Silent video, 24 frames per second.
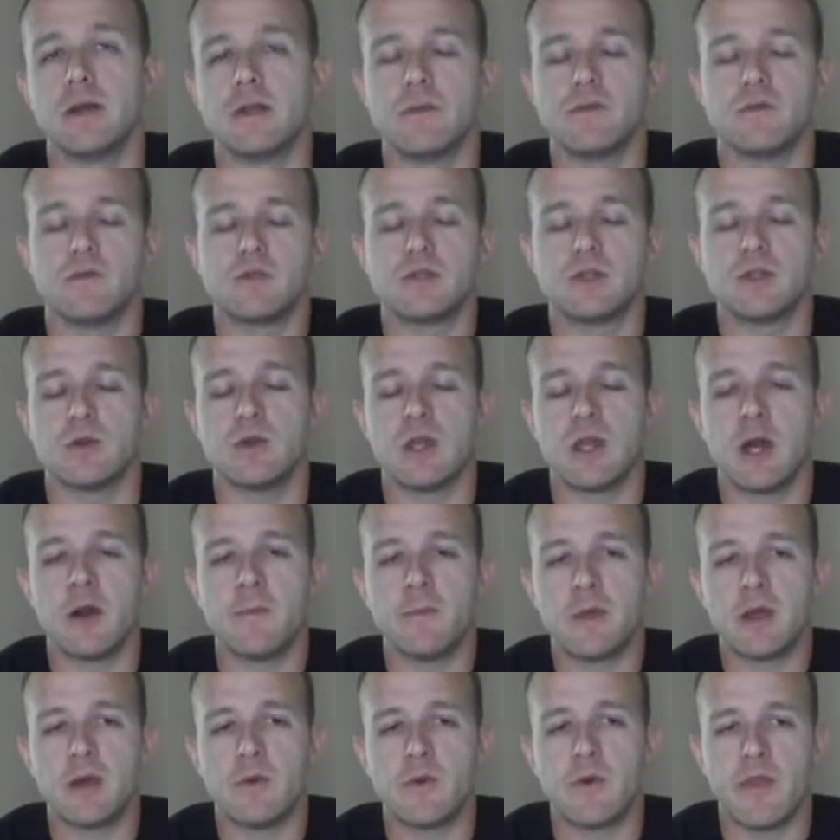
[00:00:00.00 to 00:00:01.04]
So he helped me
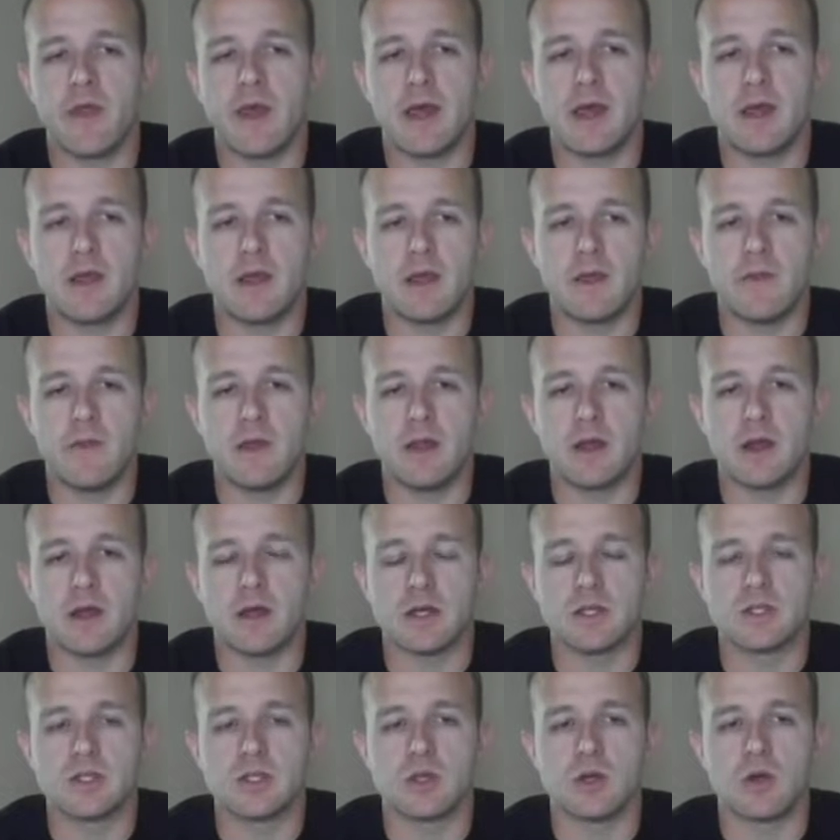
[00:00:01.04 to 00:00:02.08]
out with that, and then
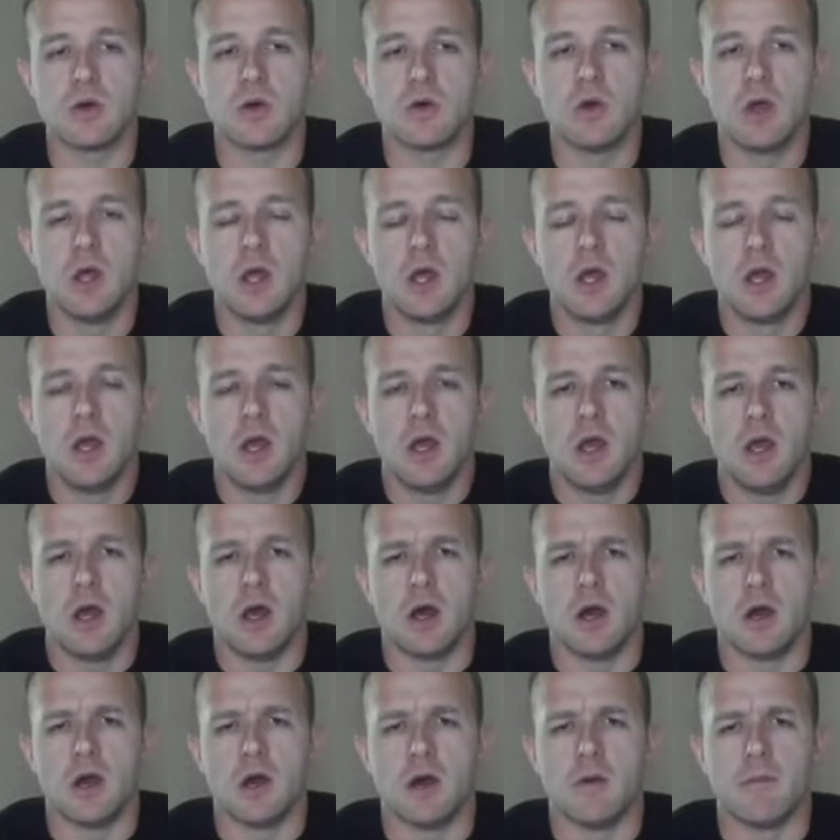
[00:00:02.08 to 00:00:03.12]
also
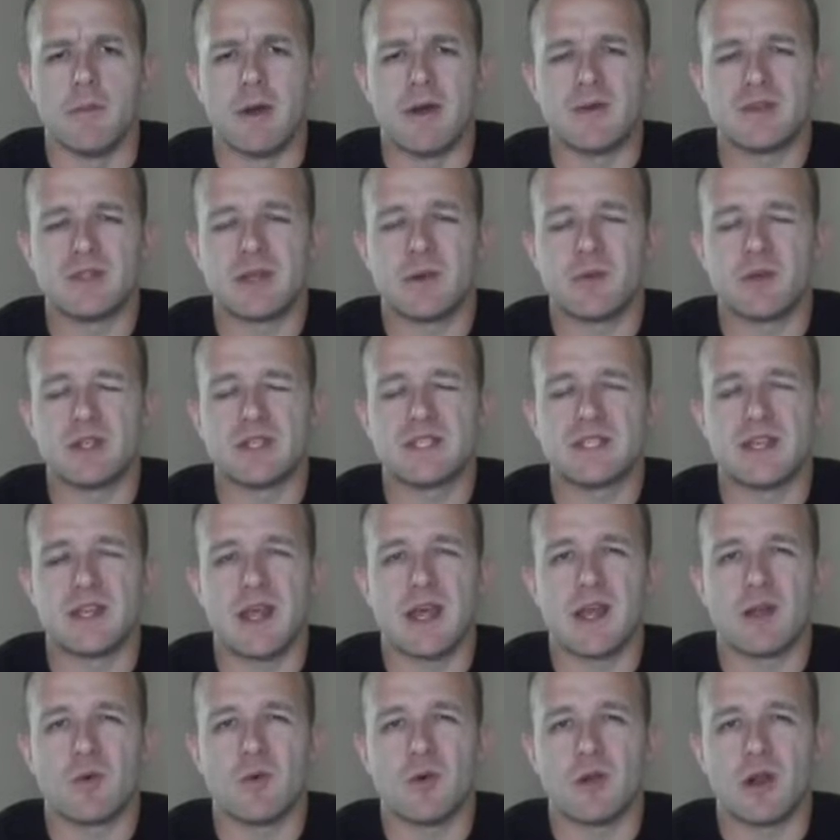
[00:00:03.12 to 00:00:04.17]
I was able to snag
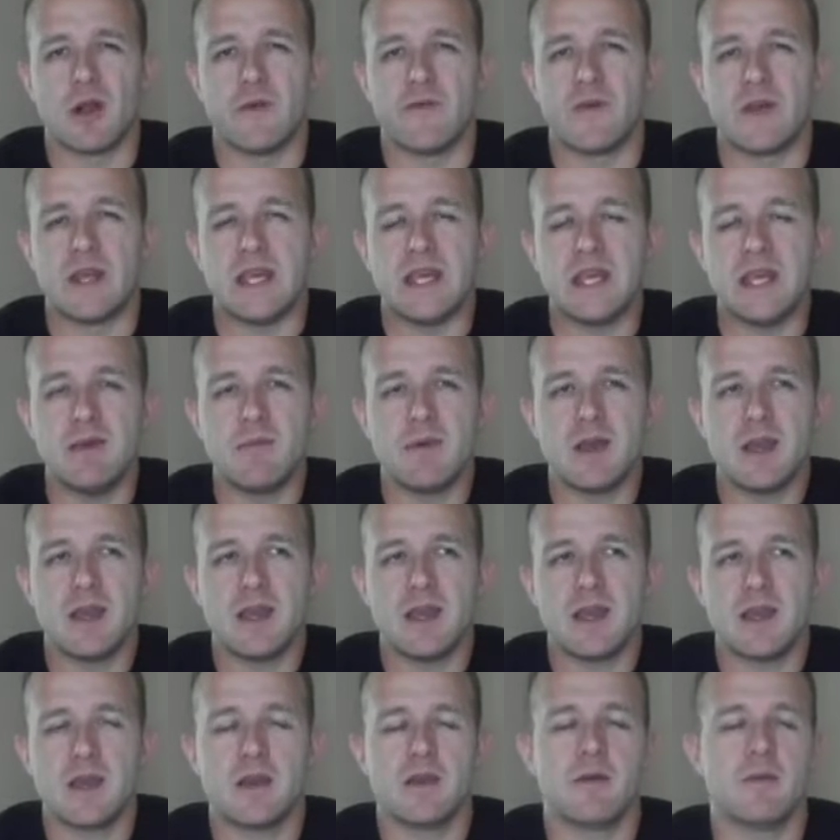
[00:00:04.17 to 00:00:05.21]
one off of eBay,
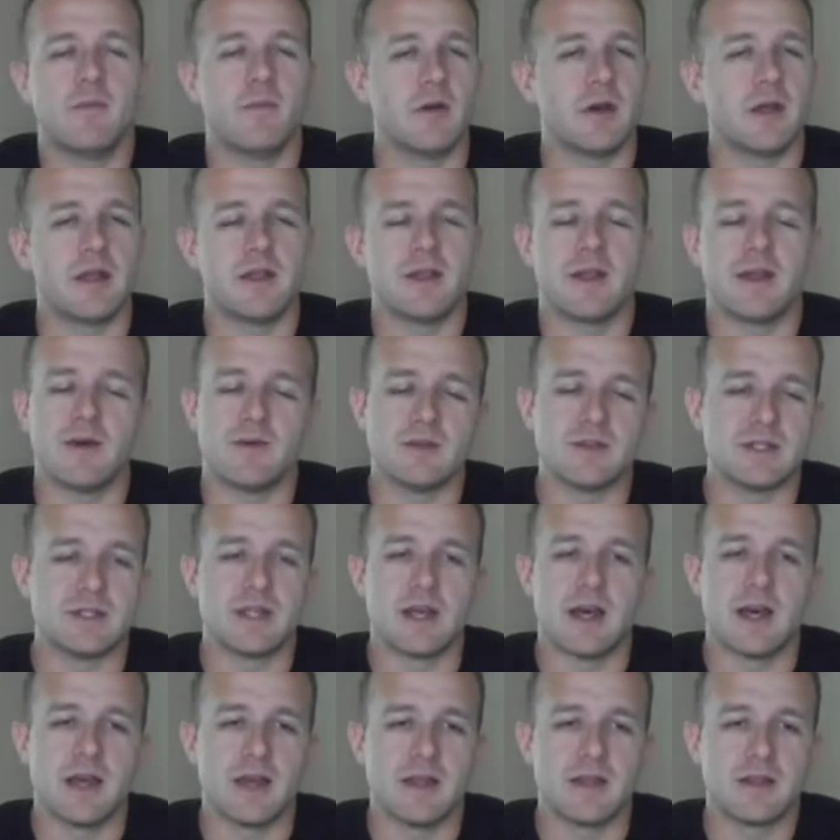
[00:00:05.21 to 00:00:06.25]
but that was
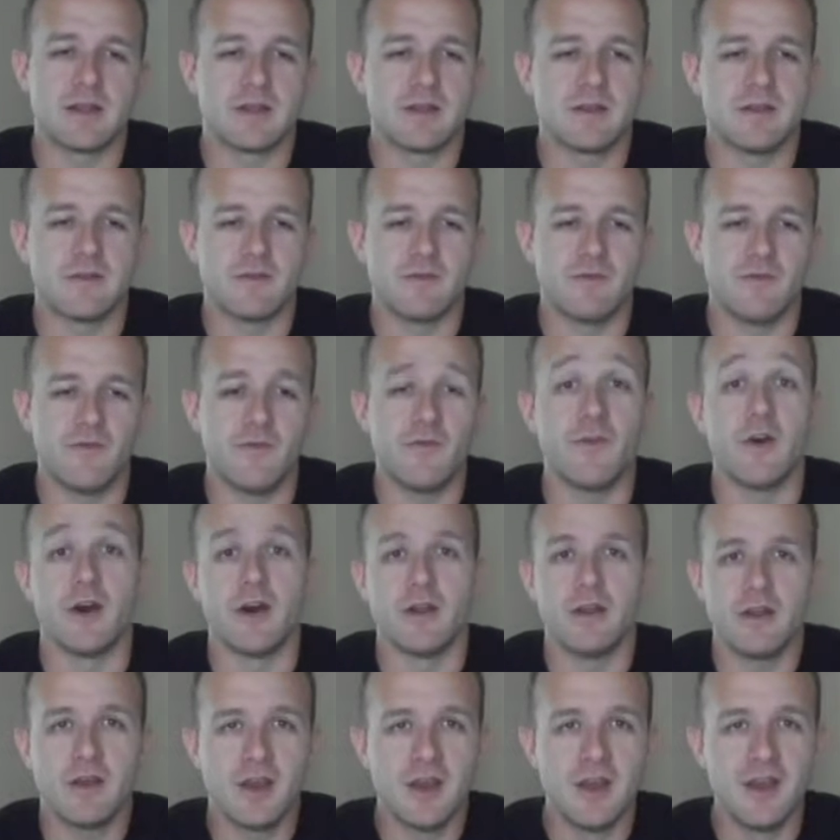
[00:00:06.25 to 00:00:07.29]
not fun.
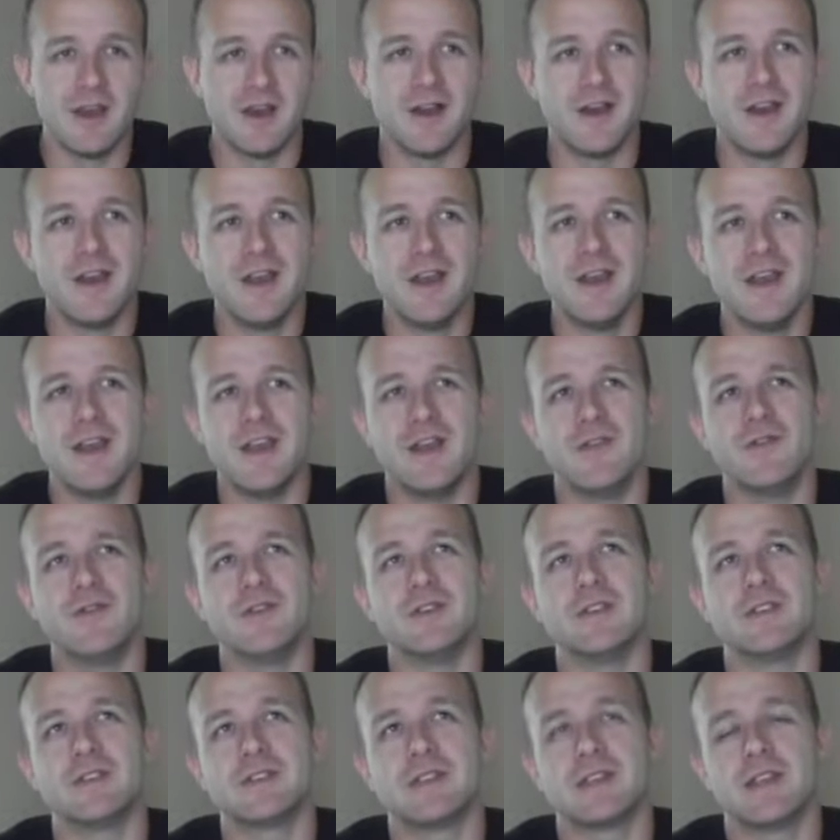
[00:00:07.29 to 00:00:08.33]
It
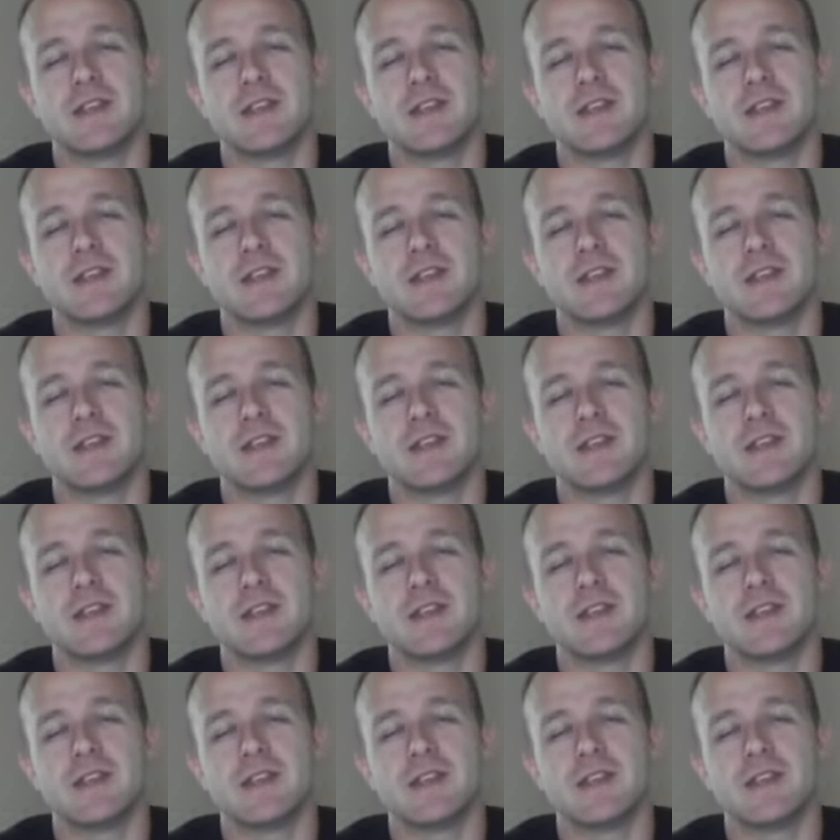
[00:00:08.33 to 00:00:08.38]
was